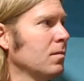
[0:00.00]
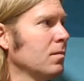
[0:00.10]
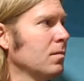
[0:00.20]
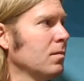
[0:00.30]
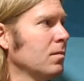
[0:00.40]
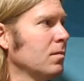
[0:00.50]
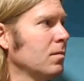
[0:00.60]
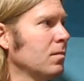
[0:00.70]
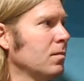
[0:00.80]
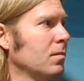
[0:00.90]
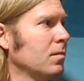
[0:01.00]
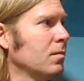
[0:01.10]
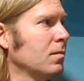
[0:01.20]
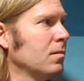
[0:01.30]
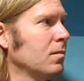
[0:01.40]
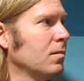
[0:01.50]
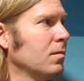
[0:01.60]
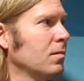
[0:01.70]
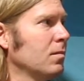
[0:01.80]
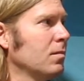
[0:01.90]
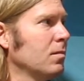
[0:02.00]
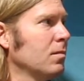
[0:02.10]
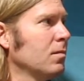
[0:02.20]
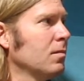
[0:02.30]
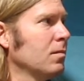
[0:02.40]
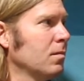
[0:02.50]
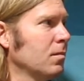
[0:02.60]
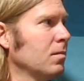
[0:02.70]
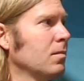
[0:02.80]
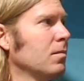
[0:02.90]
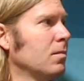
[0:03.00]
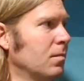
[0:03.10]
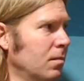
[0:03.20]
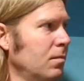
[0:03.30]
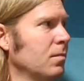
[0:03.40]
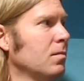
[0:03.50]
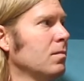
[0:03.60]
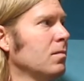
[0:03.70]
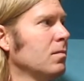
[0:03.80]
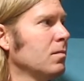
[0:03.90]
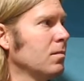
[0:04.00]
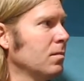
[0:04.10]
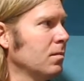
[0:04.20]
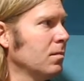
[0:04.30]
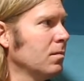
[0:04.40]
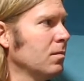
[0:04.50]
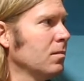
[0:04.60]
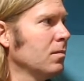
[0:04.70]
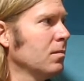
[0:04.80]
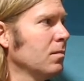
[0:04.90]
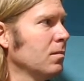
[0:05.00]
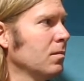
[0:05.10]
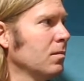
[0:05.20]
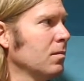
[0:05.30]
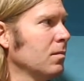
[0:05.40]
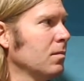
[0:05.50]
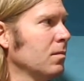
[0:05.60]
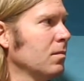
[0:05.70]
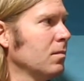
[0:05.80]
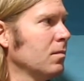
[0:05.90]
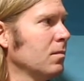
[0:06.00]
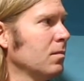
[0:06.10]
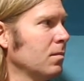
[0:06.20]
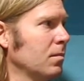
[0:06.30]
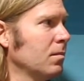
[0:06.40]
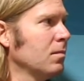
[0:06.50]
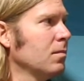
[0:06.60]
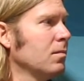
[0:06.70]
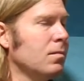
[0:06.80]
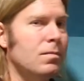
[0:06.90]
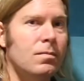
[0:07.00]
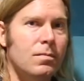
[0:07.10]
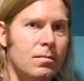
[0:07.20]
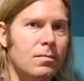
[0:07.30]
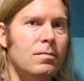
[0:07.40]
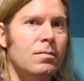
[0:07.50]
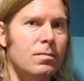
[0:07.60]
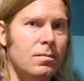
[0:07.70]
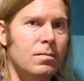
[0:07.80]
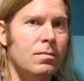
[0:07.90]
[no speech]